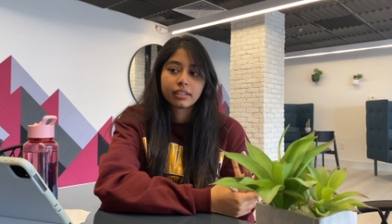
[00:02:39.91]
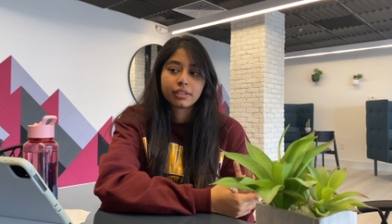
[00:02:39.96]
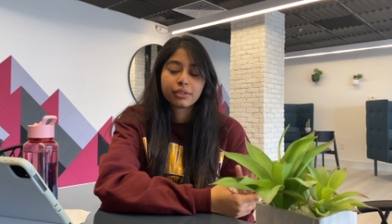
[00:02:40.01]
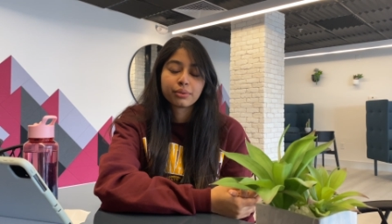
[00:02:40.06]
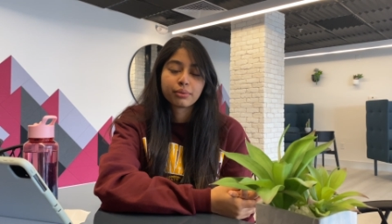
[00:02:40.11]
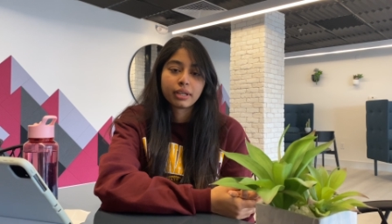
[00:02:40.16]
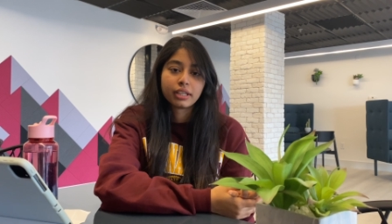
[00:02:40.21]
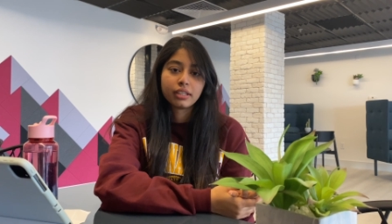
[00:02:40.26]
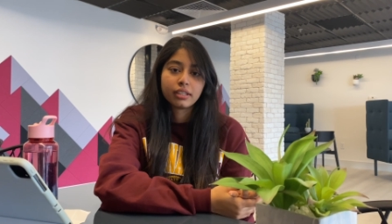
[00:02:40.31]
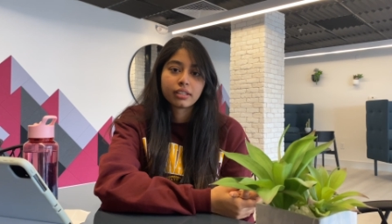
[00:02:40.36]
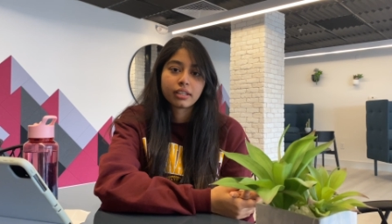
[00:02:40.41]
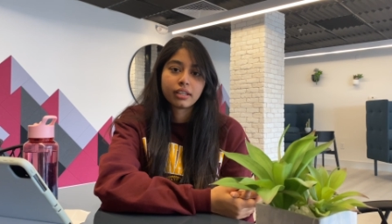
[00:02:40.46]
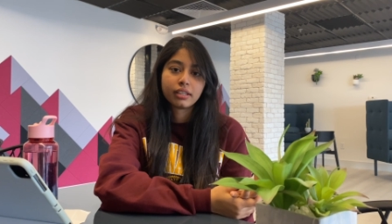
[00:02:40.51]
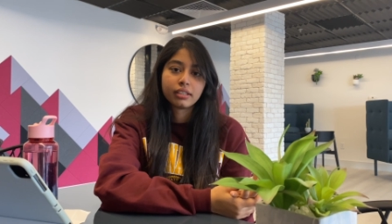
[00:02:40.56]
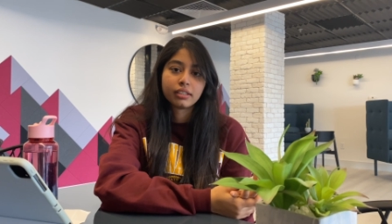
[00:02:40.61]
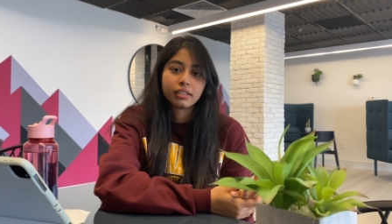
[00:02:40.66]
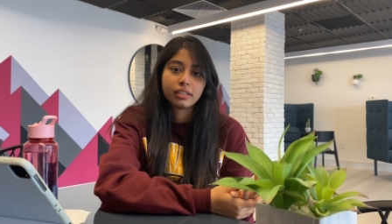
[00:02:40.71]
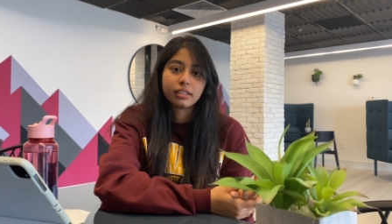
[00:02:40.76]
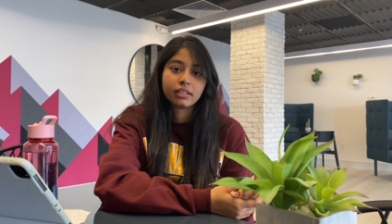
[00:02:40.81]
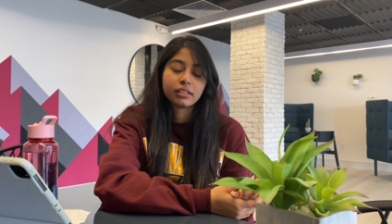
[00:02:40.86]
in
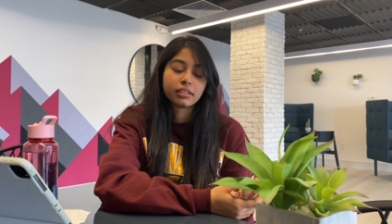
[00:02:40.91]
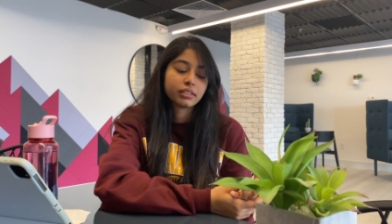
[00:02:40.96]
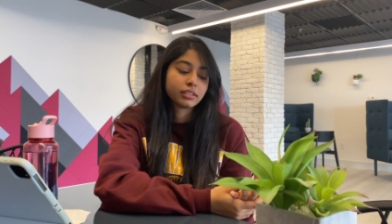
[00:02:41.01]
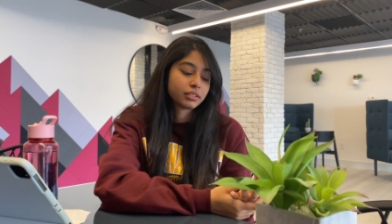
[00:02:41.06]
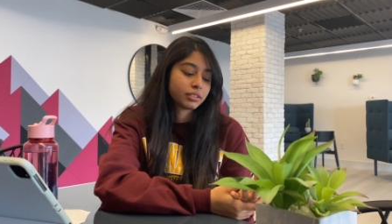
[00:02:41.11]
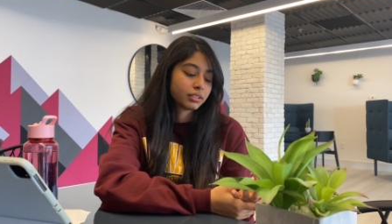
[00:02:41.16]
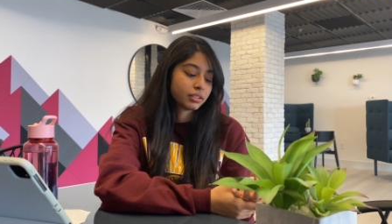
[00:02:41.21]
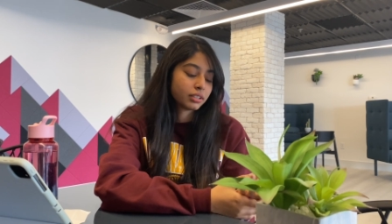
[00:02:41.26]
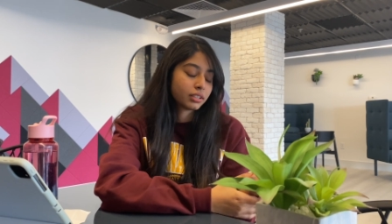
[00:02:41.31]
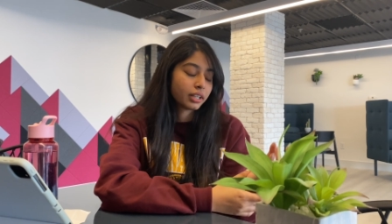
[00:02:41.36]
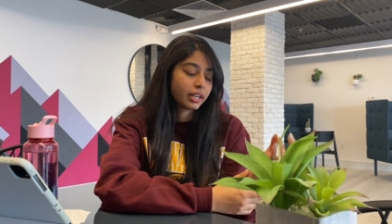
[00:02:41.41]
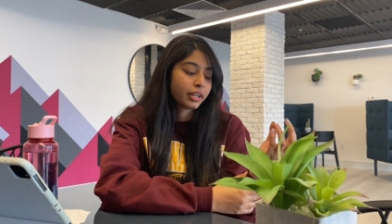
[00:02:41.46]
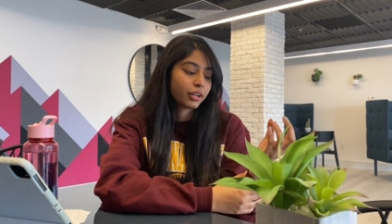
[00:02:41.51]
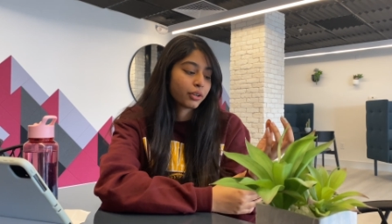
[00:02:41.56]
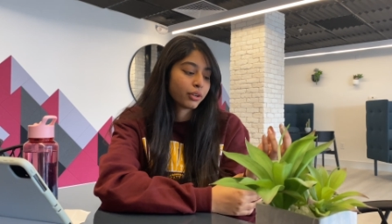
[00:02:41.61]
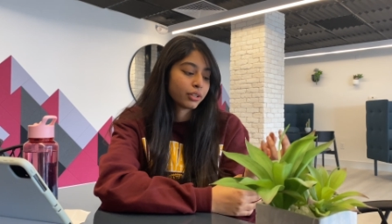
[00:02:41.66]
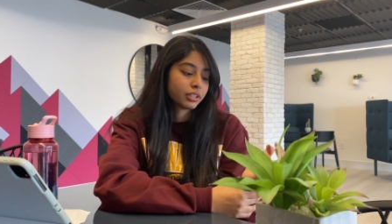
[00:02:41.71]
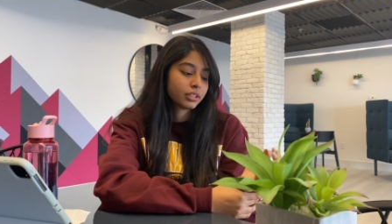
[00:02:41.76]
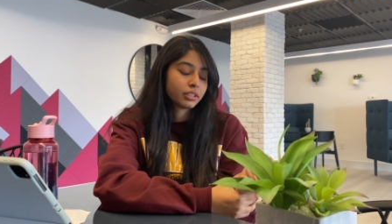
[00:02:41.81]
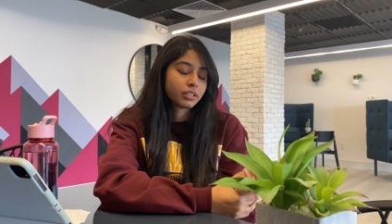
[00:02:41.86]
2019 i
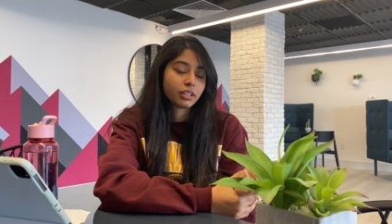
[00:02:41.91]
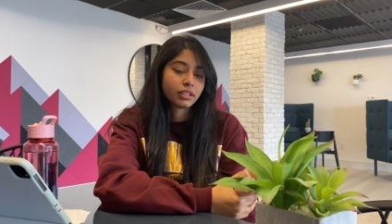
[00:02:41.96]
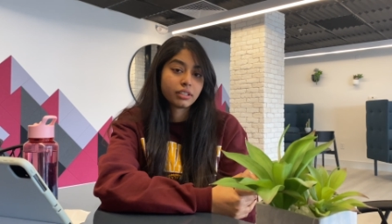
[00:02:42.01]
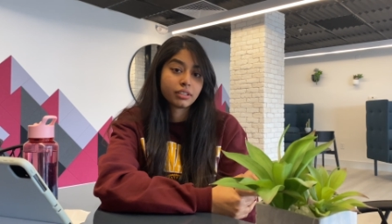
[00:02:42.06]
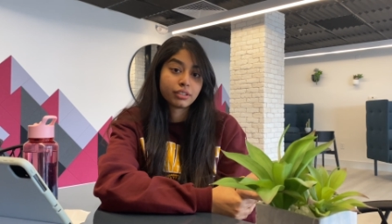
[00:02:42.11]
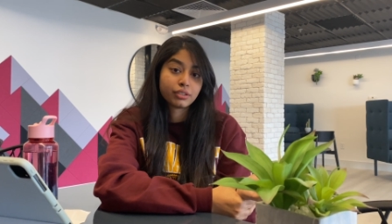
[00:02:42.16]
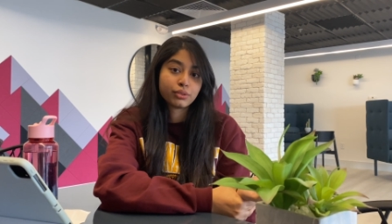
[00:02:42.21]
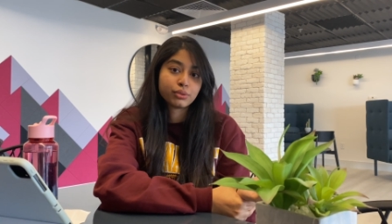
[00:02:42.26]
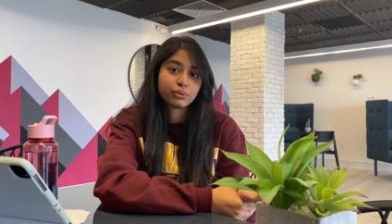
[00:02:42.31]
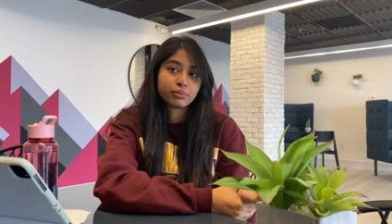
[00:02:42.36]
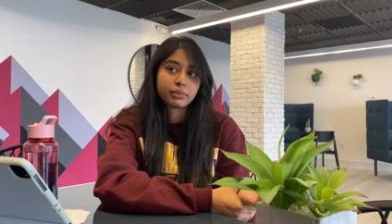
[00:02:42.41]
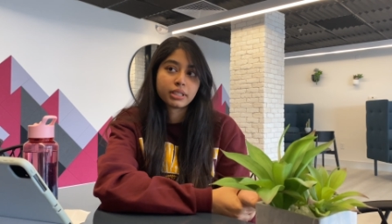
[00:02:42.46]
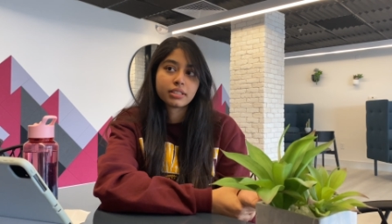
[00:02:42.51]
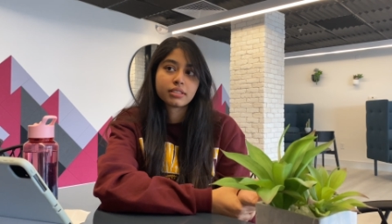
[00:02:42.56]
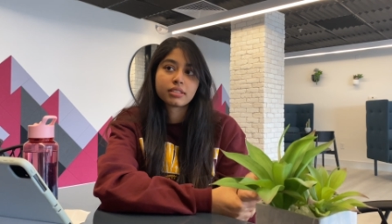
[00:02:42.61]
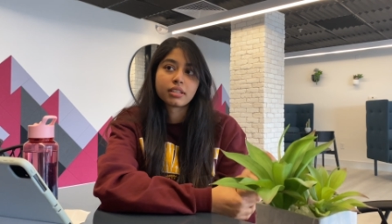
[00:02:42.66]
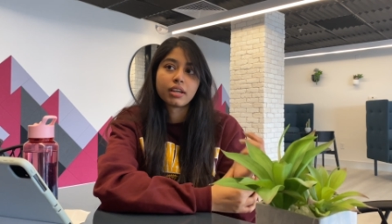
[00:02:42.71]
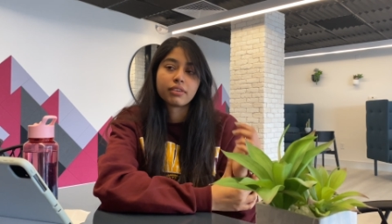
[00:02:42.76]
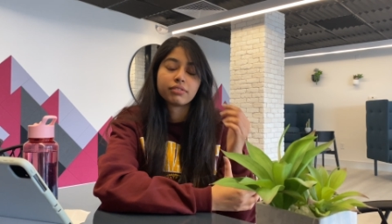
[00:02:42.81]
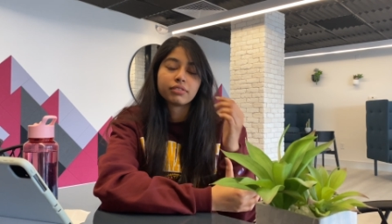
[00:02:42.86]
got it done two
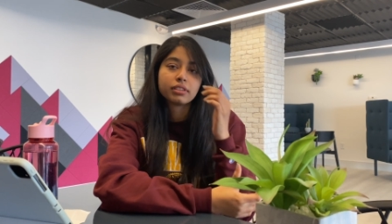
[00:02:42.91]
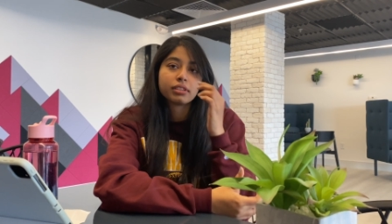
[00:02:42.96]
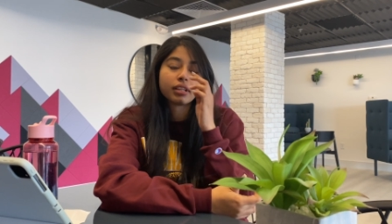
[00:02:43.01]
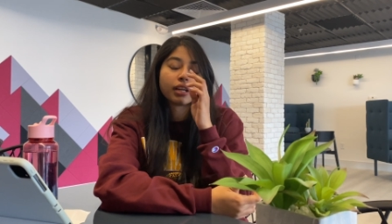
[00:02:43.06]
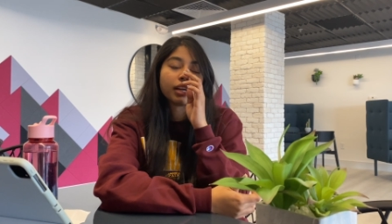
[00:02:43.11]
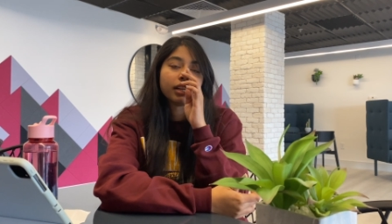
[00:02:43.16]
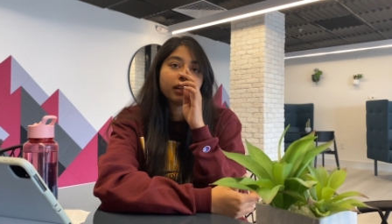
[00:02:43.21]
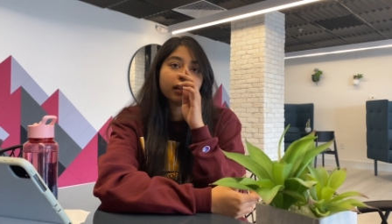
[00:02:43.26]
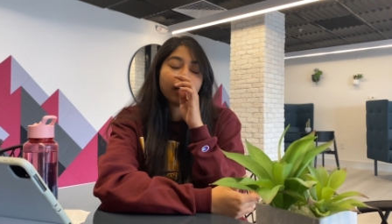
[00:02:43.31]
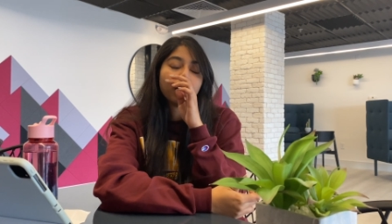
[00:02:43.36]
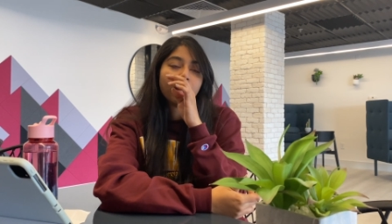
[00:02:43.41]
months after that